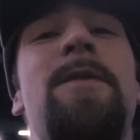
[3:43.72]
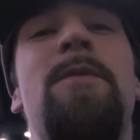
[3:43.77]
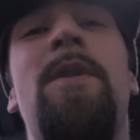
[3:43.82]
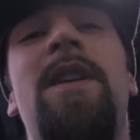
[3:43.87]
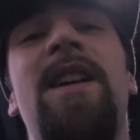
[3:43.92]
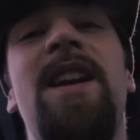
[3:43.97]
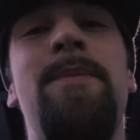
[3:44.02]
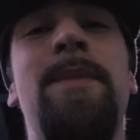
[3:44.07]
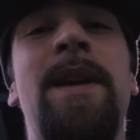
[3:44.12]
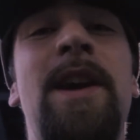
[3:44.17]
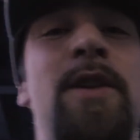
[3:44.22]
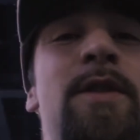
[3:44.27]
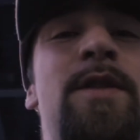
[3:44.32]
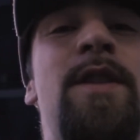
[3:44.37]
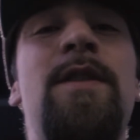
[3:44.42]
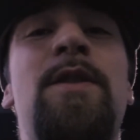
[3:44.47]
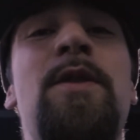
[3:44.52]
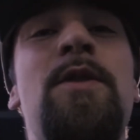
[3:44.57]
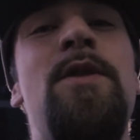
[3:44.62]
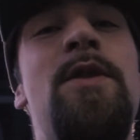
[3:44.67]
what I'm here to
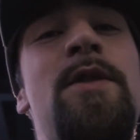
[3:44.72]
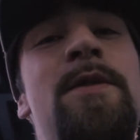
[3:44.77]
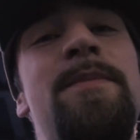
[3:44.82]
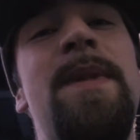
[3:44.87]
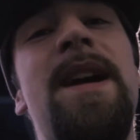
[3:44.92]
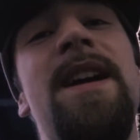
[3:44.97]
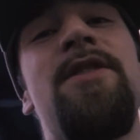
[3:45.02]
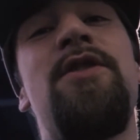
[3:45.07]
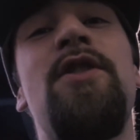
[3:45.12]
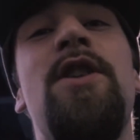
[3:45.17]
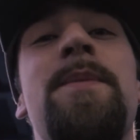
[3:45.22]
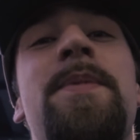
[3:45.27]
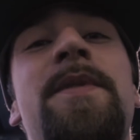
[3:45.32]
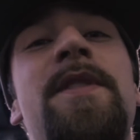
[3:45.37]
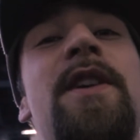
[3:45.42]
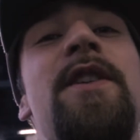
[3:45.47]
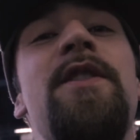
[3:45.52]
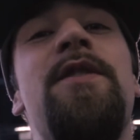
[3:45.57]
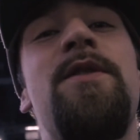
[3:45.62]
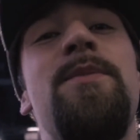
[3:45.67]
do, my job
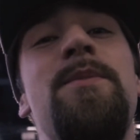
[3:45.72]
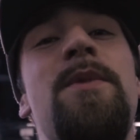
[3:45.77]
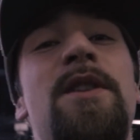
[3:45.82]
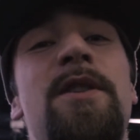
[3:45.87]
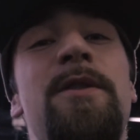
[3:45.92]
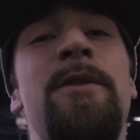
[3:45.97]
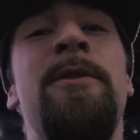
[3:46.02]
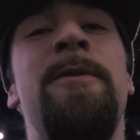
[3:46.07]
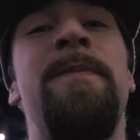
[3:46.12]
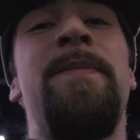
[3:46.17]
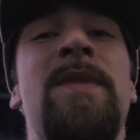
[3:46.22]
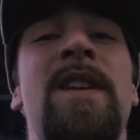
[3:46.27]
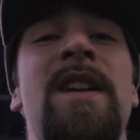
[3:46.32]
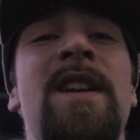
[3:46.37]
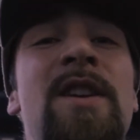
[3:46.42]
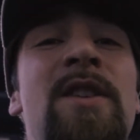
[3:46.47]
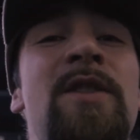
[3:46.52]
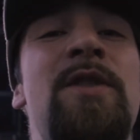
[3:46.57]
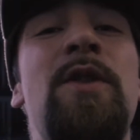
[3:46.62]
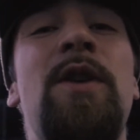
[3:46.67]
starts tomorrow.
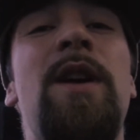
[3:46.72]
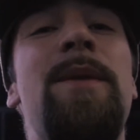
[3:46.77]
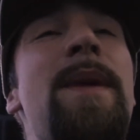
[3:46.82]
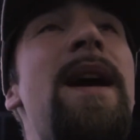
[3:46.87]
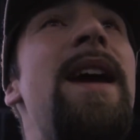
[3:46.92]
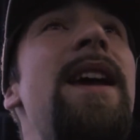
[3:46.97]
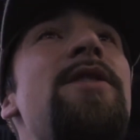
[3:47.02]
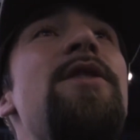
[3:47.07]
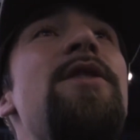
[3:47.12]
So I might